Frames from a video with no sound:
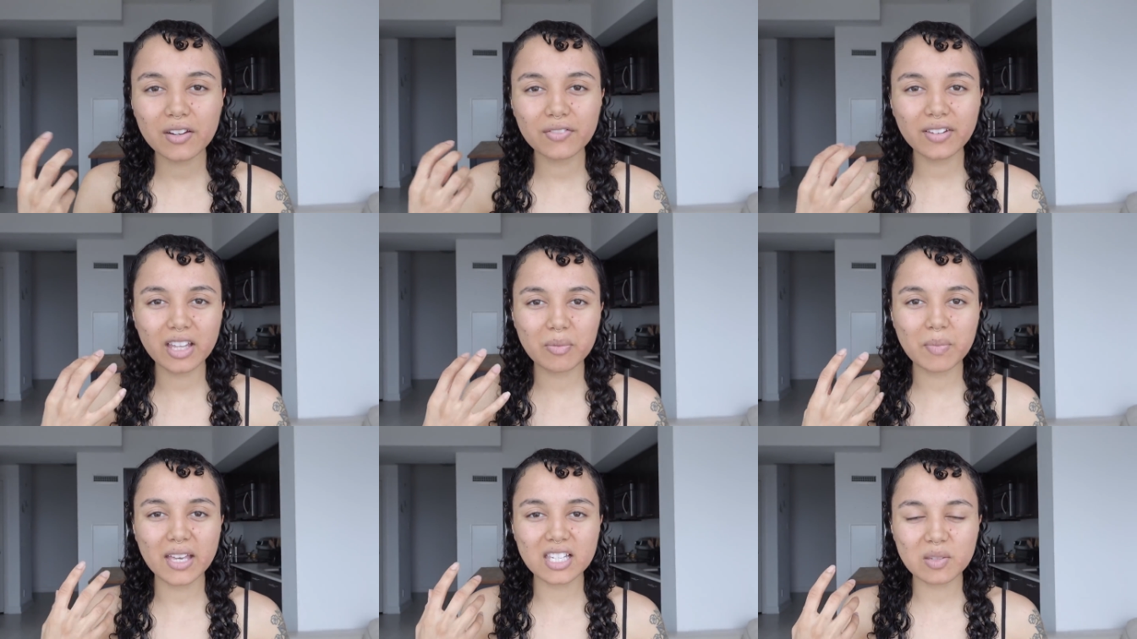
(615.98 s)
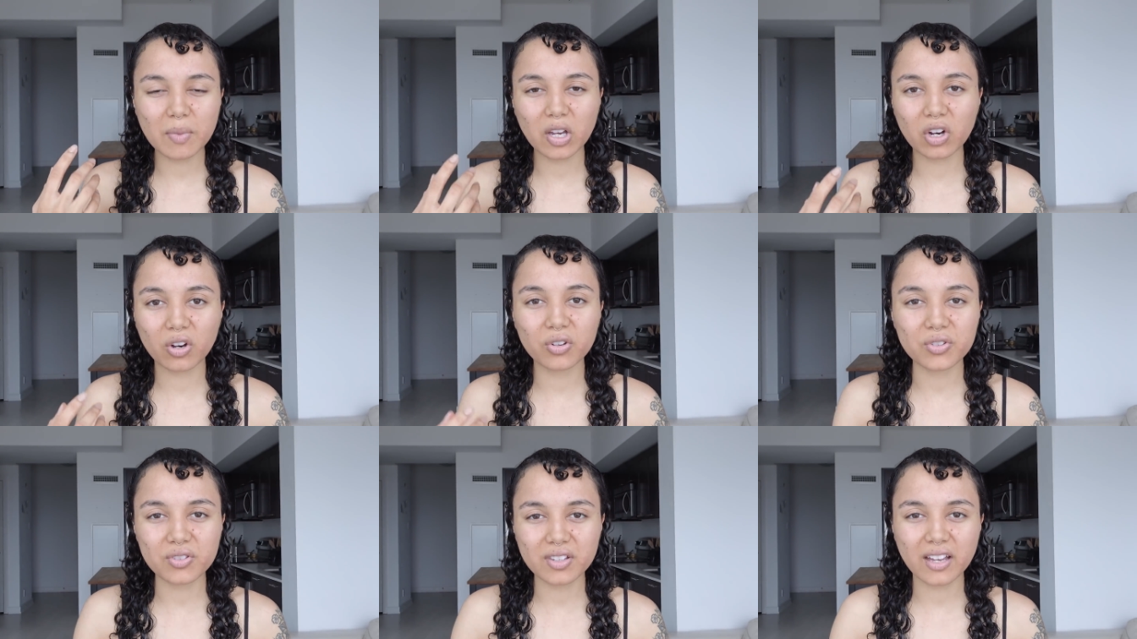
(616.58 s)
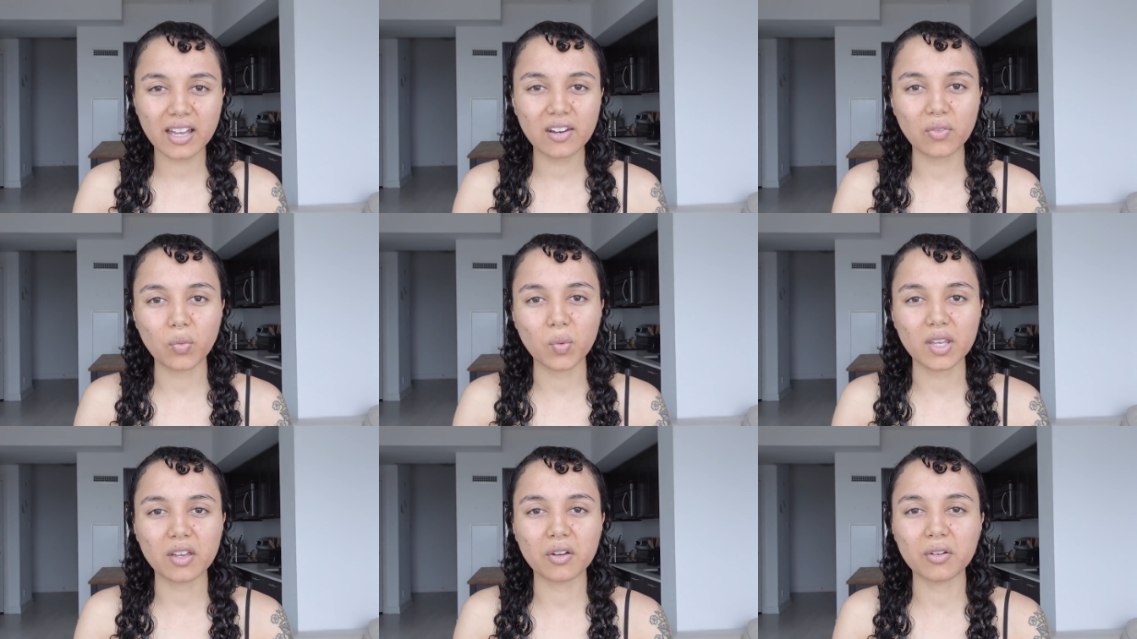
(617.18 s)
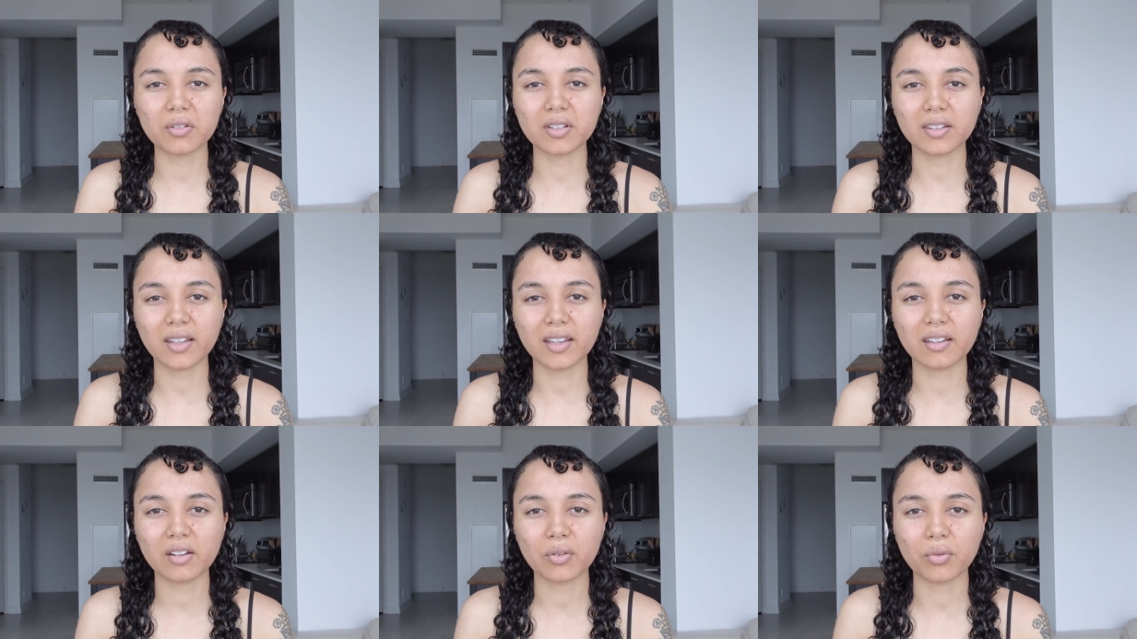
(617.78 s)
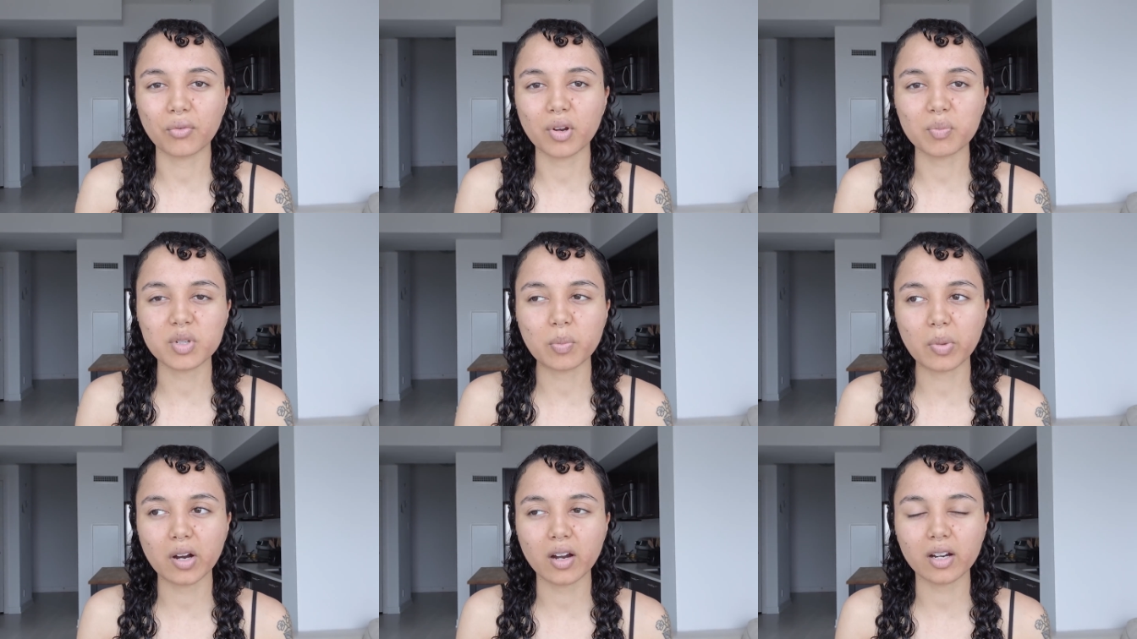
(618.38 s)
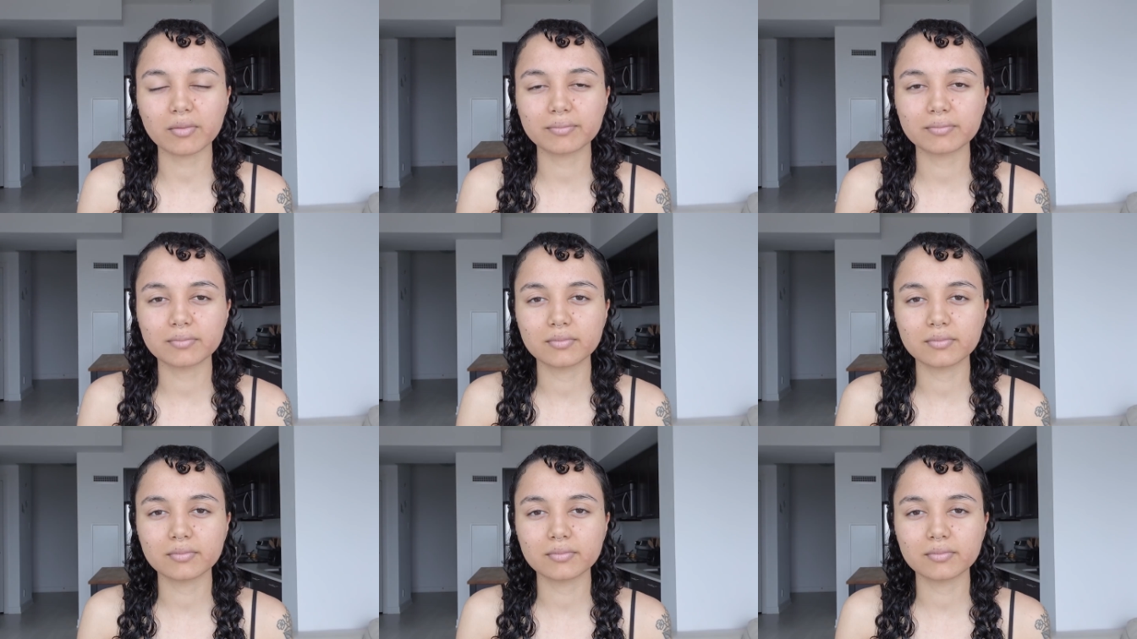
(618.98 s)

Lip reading: of like makes my curls look kind of weird and like ripped apart.